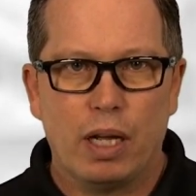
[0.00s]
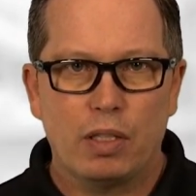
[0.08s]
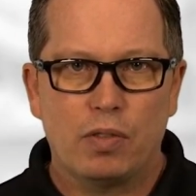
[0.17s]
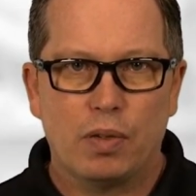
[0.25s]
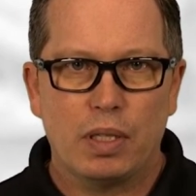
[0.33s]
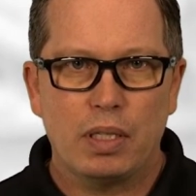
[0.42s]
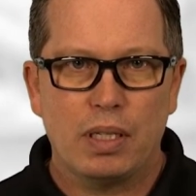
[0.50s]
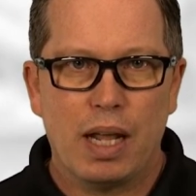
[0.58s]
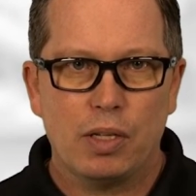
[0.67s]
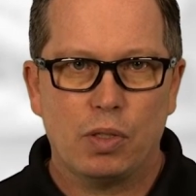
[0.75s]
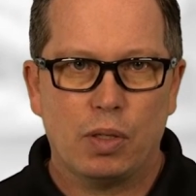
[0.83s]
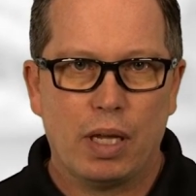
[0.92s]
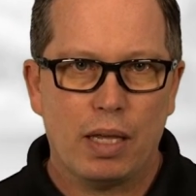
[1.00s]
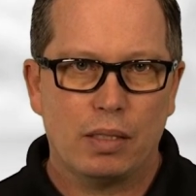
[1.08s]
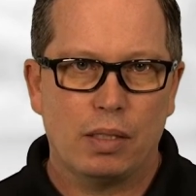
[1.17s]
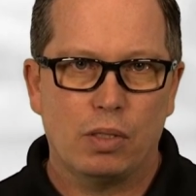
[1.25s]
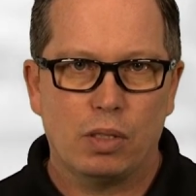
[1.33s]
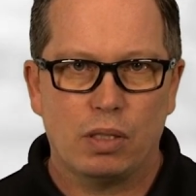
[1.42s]
heads for these natural
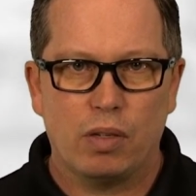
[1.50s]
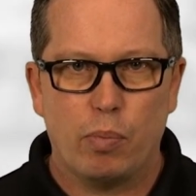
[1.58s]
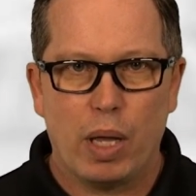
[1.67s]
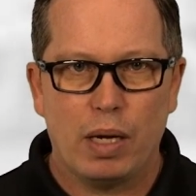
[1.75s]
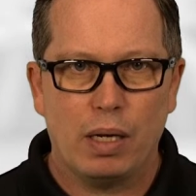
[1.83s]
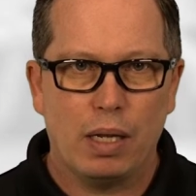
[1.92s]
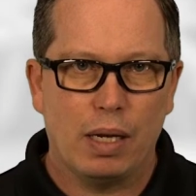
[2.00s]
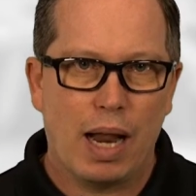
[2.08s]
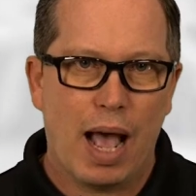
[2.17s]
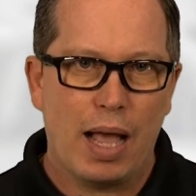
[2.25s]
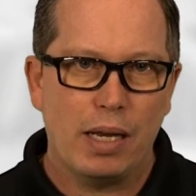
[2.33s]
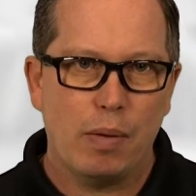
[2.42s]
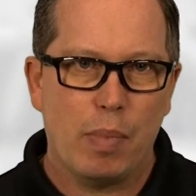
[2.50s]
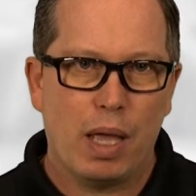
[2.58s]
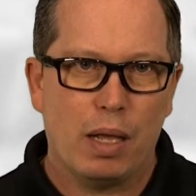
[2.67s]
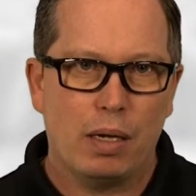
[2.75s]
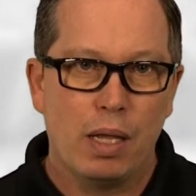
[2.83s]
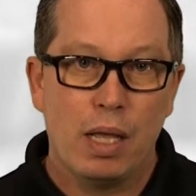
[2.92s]
gas engines have been in high
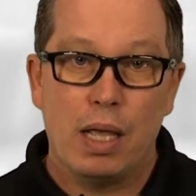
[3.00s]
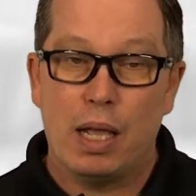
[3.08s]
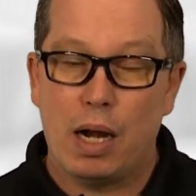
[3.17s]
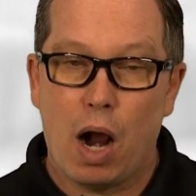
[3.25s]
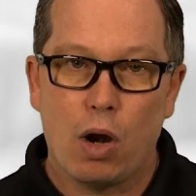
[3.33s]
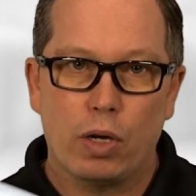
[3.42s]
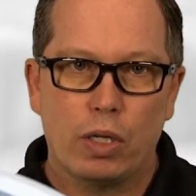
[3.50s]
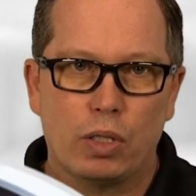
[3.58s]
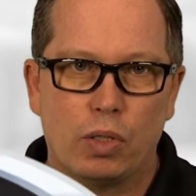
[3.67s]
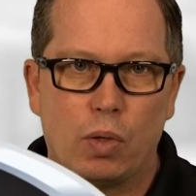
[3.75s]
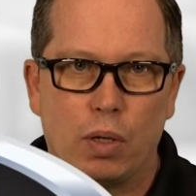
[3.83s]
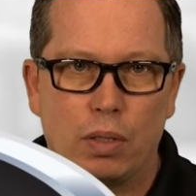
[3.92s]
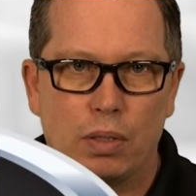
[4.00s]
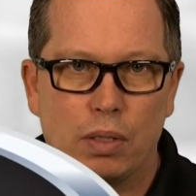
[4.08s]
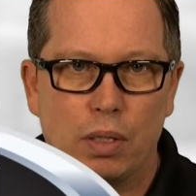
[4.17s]
demand and hard to source.